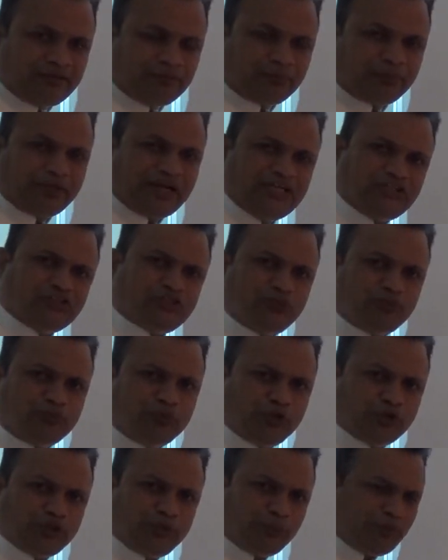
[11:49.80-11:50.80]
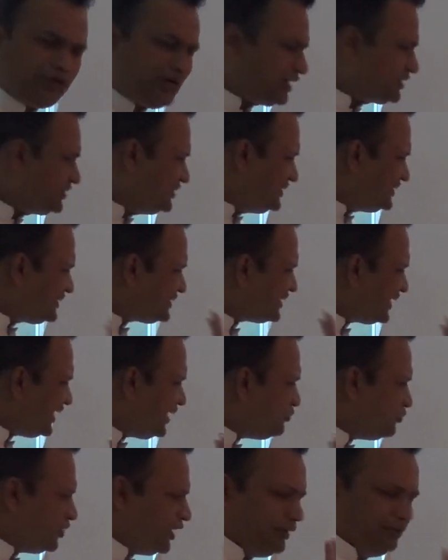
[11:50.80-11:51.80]
price of both the products is the
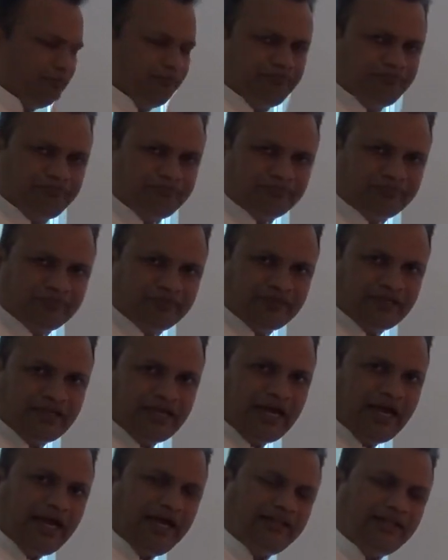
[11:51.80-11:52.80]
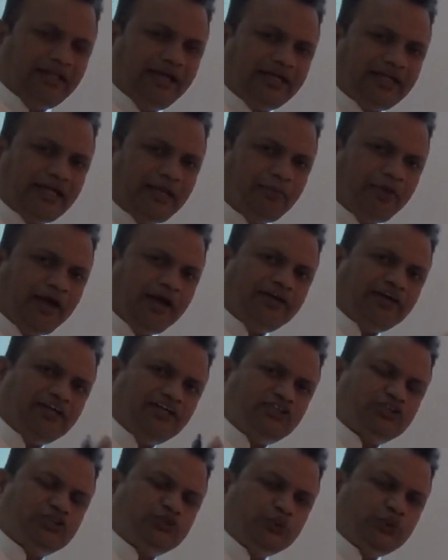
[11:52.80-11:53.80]
same one. At that time
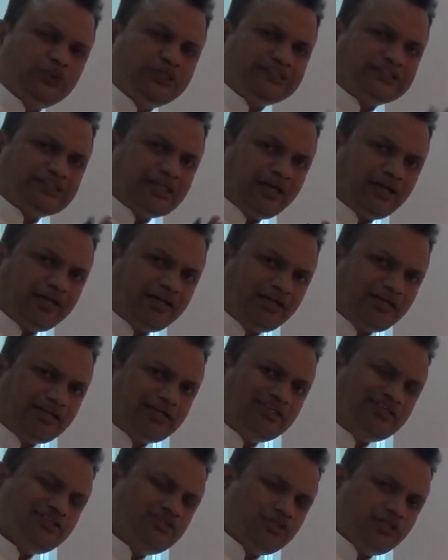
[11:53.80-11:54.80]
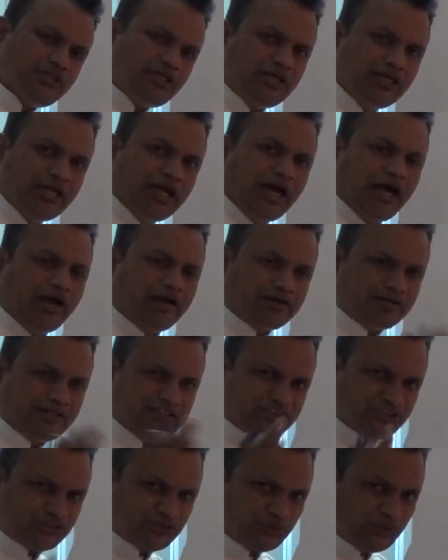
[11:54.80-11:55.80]
100 students are taking tea,
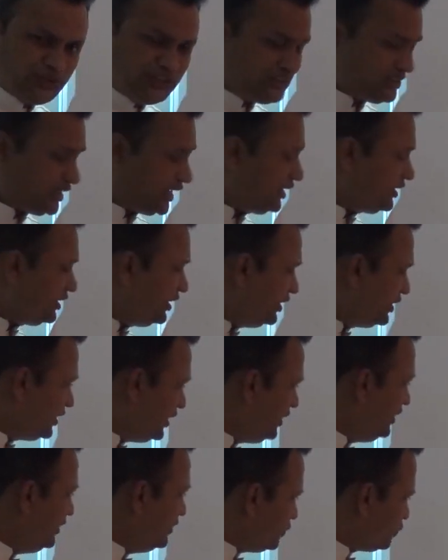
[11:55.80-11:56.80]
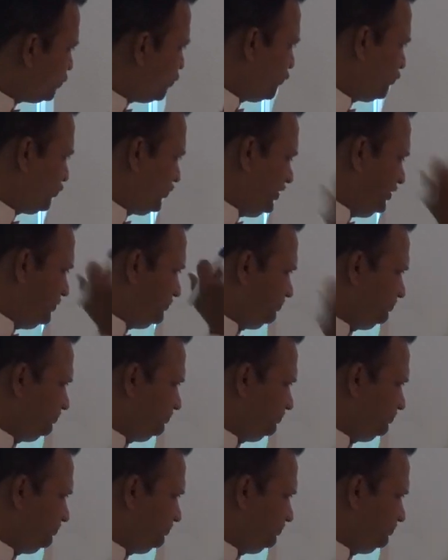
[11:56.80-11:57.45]
100 students are taking coffee.